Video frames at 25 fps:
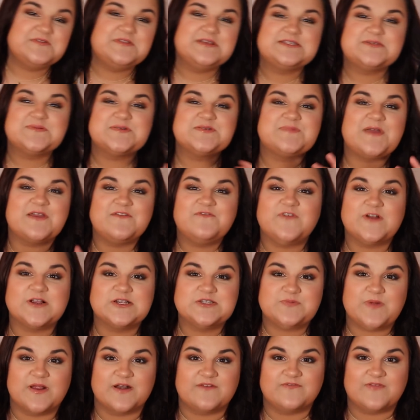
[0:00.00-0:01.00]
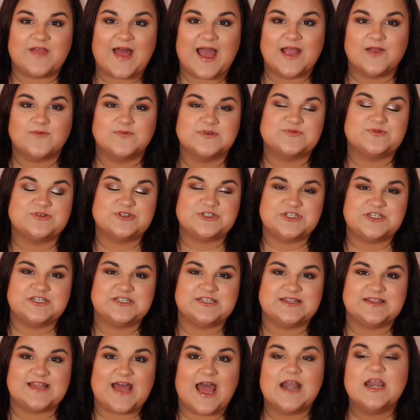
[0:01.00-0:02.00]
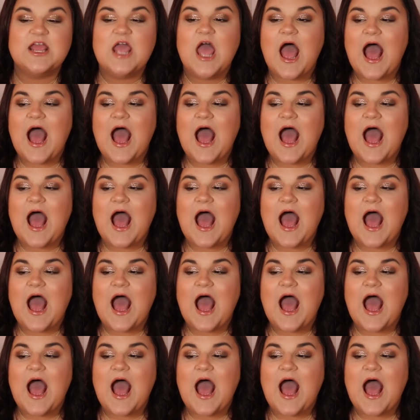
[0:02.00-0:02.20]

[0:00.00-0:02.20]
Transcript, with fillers: was my first red flag was when she did that.